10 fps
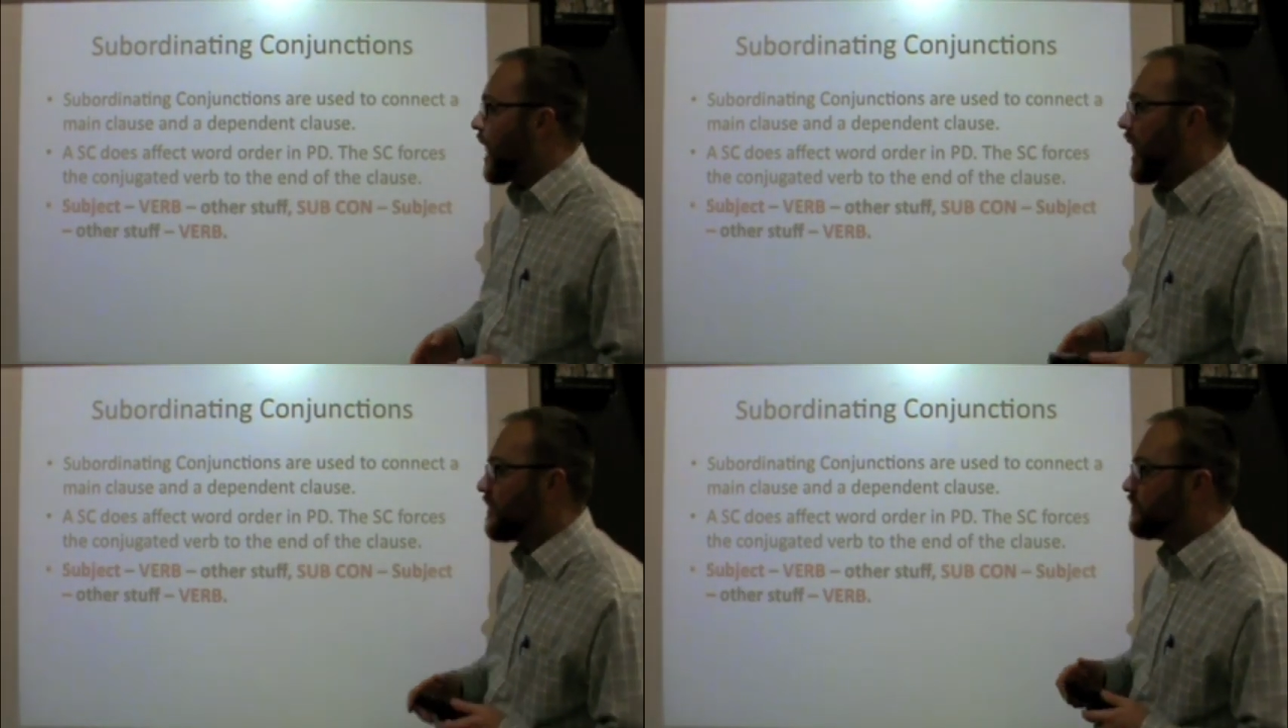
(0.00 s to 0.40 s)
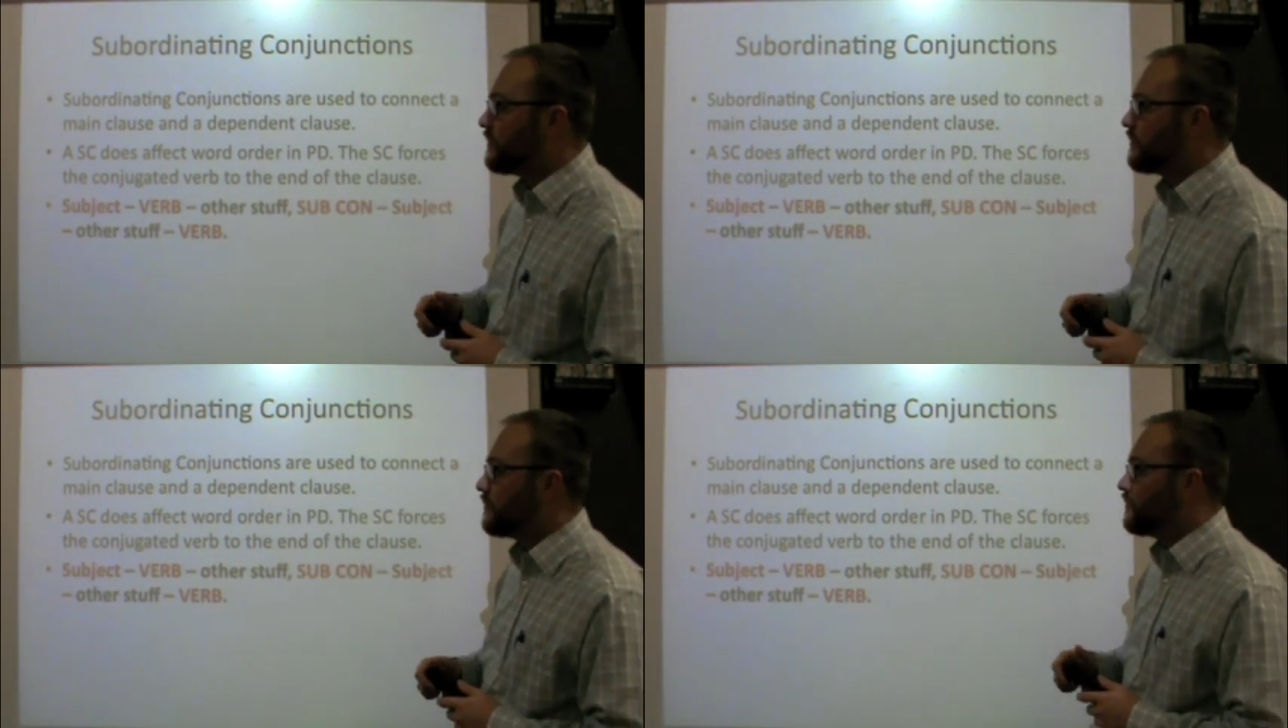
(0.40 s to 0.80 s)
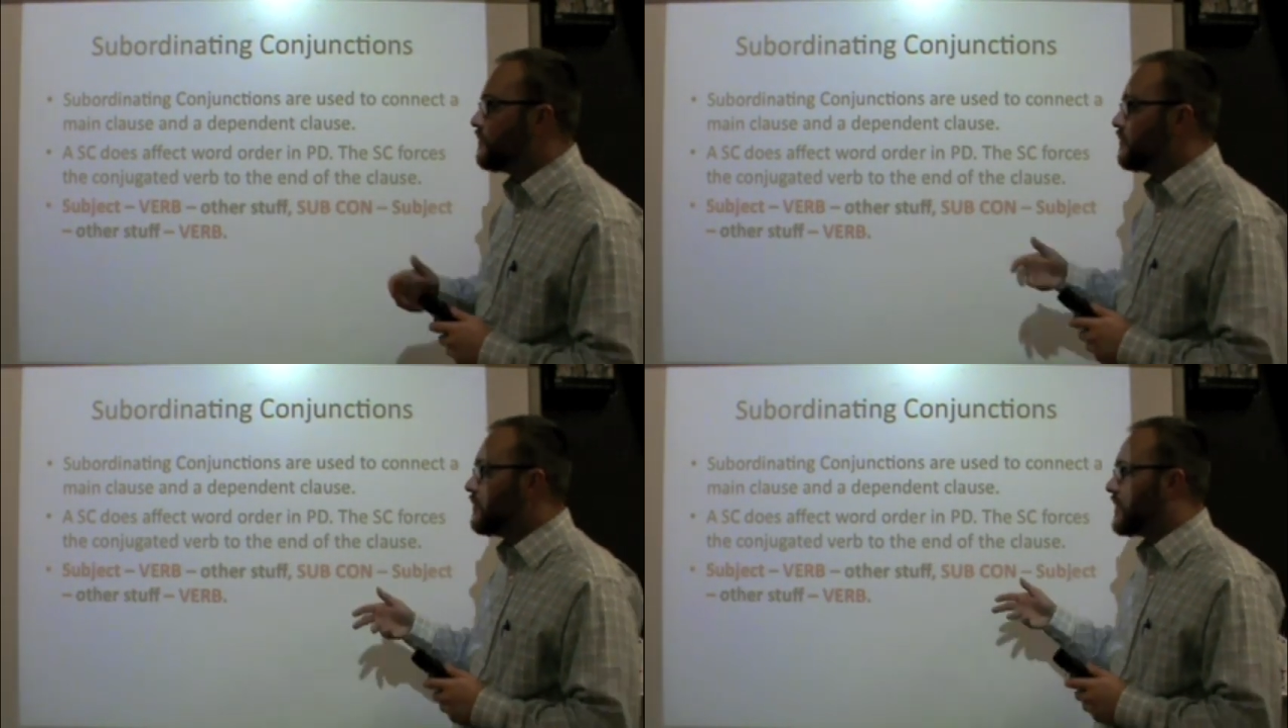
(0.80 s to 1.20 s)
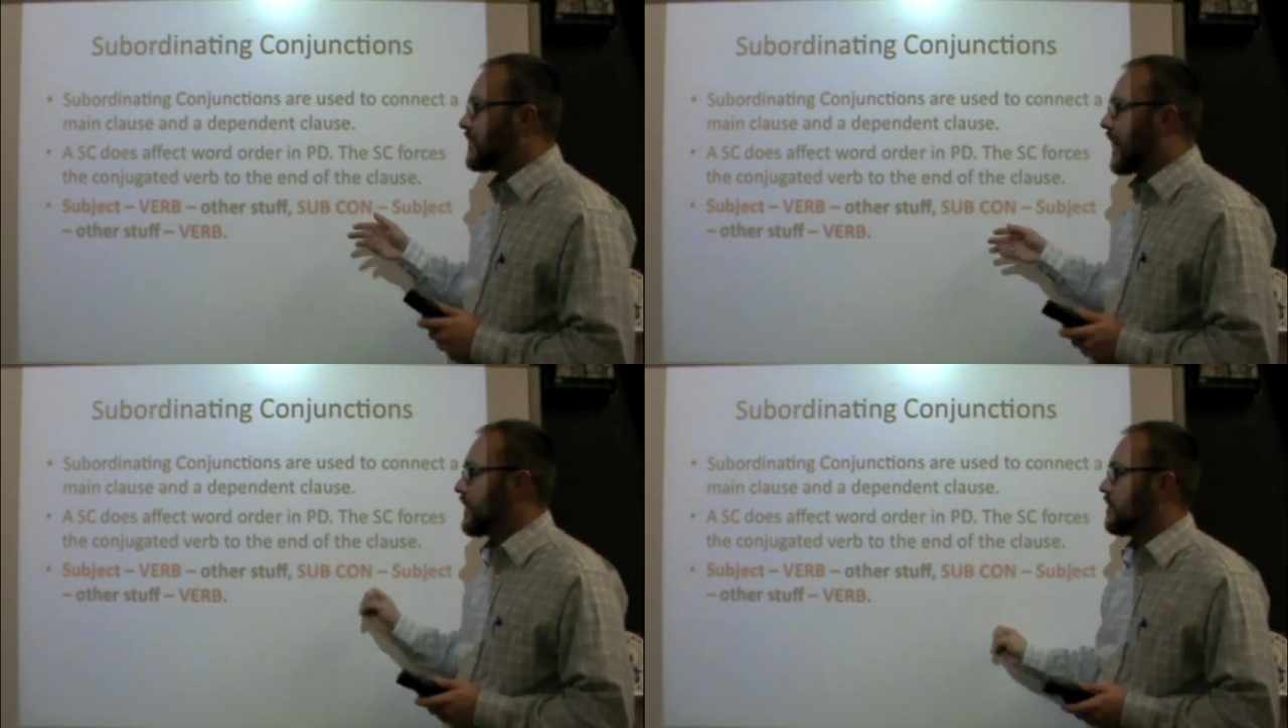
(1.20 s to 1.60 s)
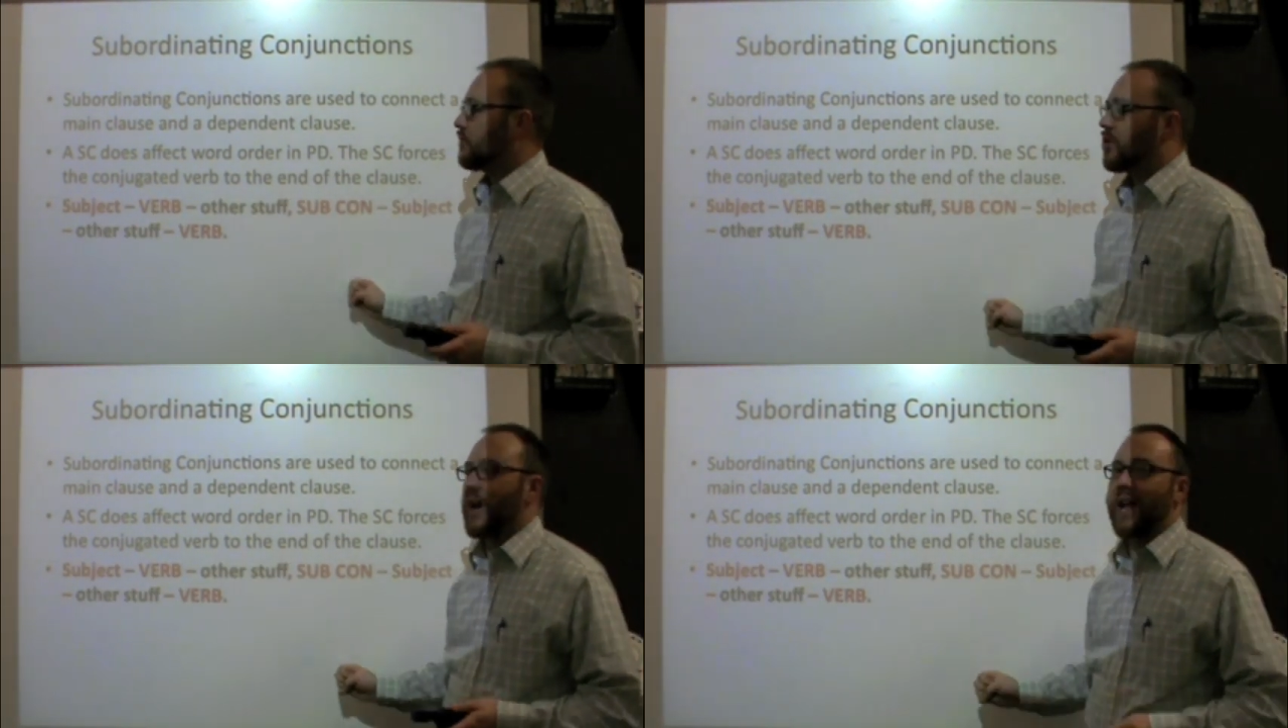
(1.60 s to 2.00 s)
I've decided to
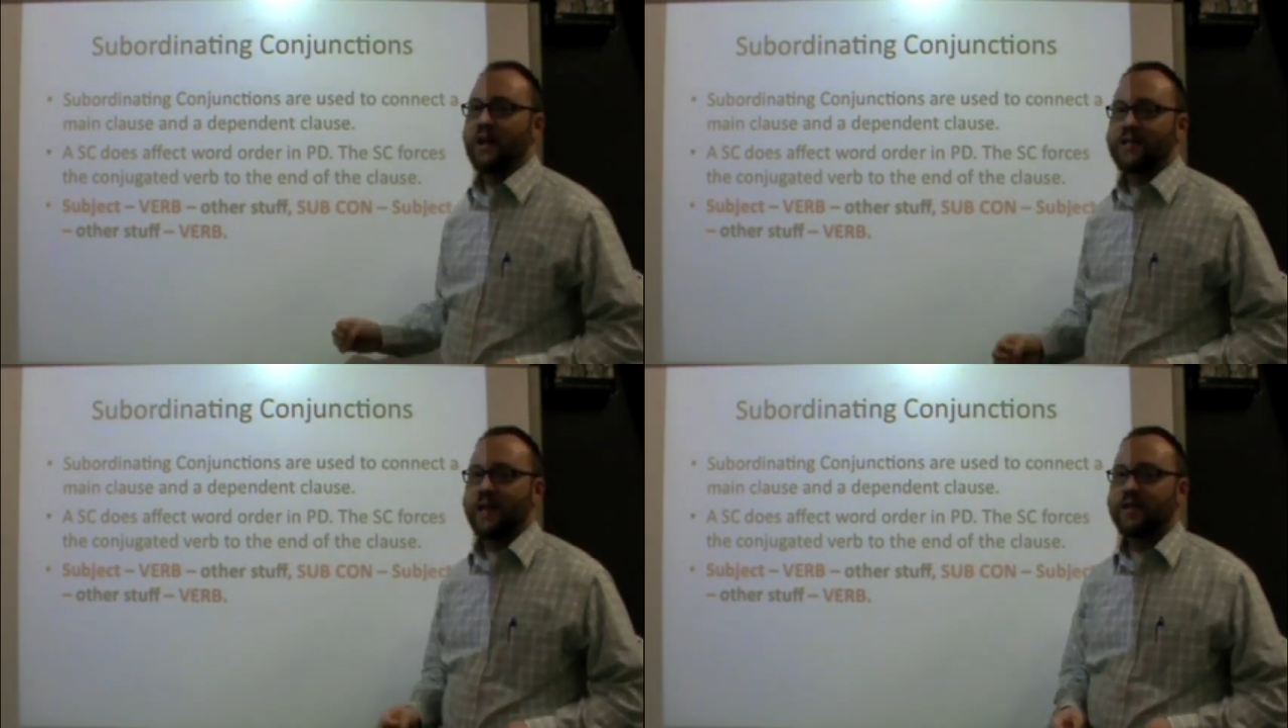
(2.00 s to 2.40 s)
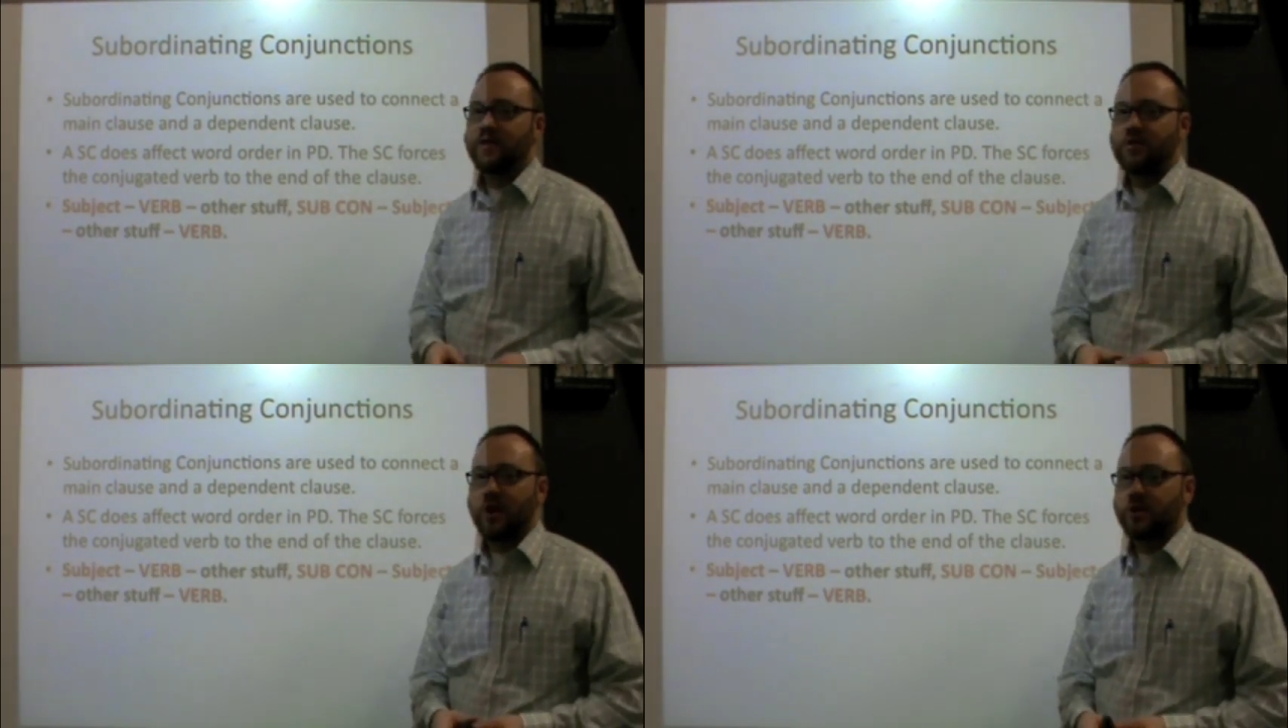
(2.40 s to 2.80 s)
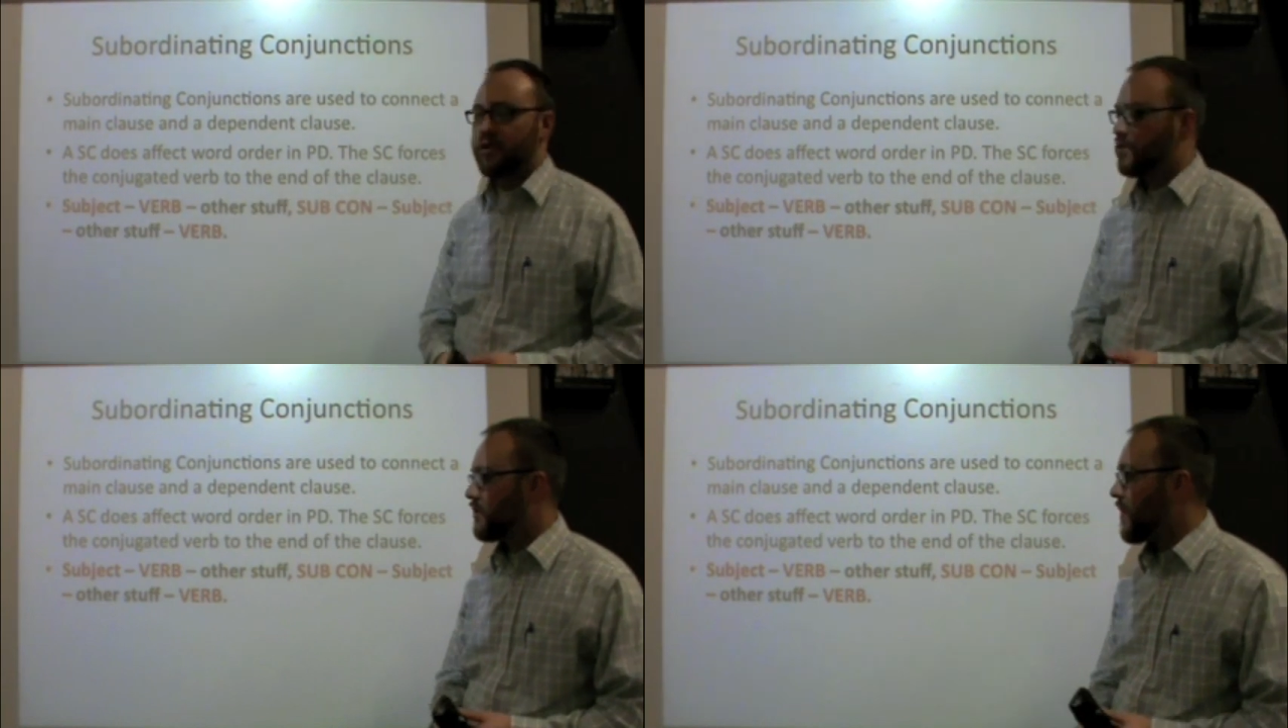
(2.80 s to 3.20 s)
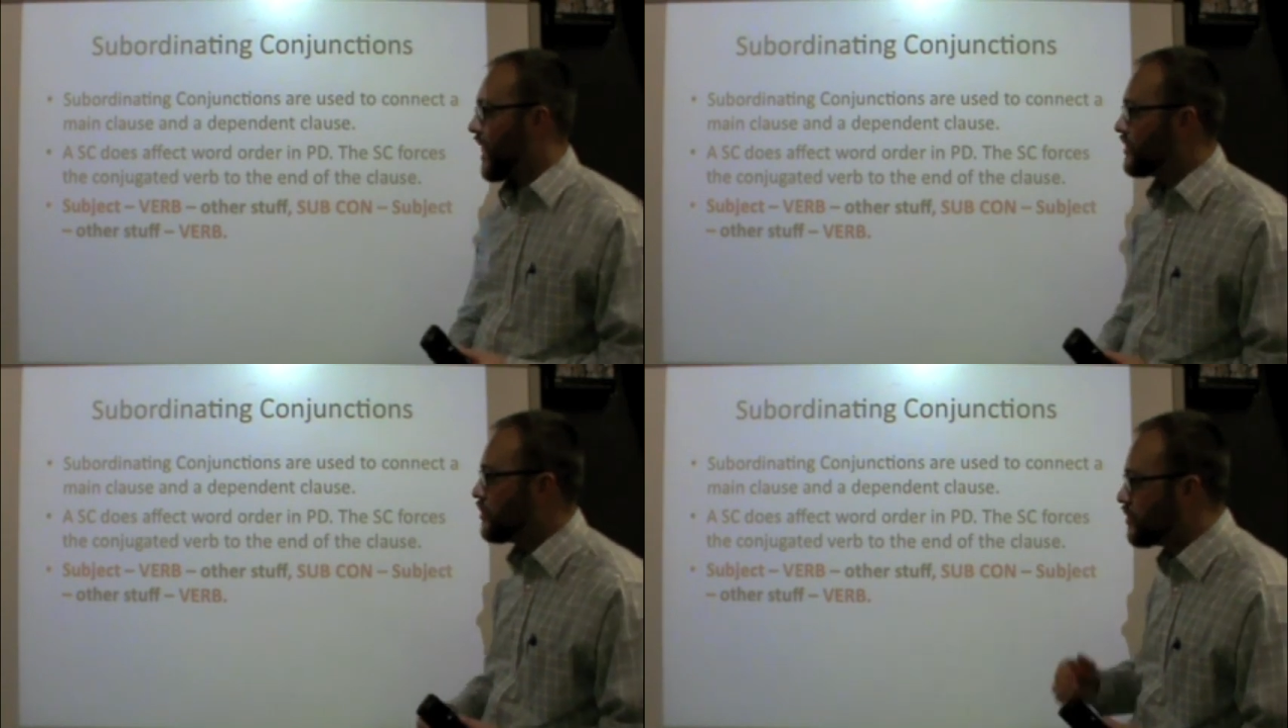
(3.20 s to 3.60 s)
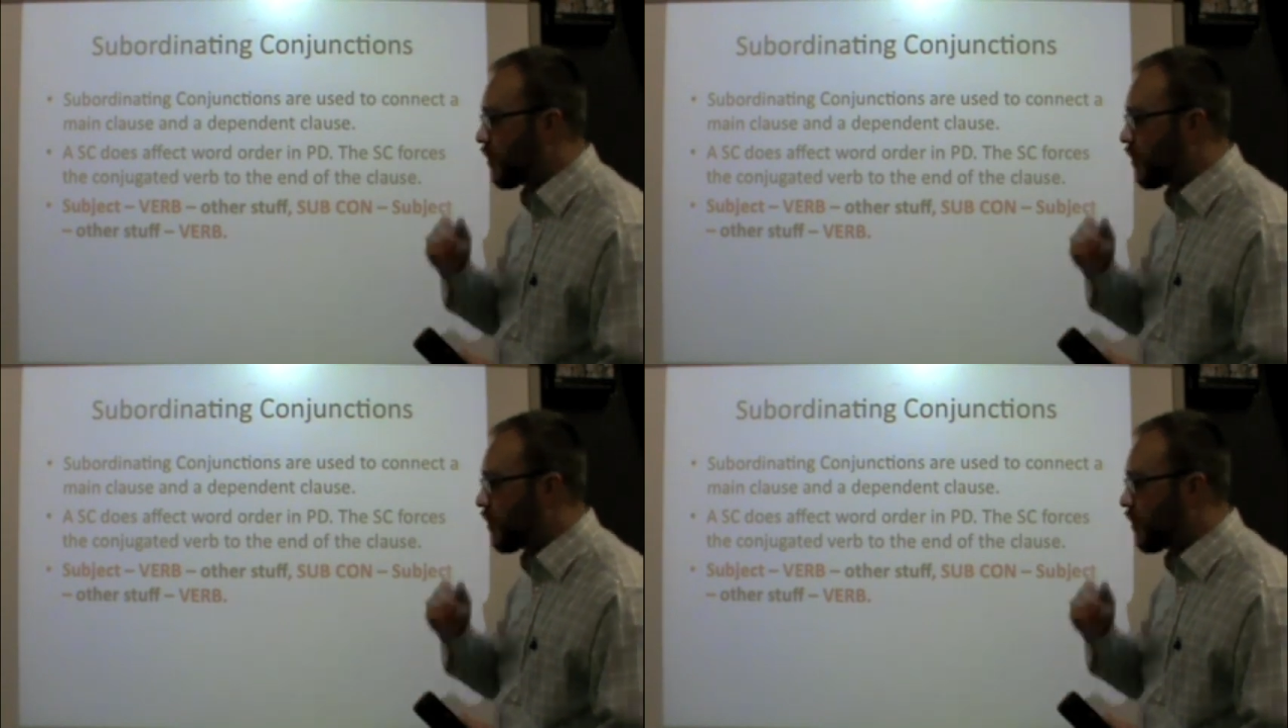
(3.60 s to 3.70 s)
write out sentence structure to remind you.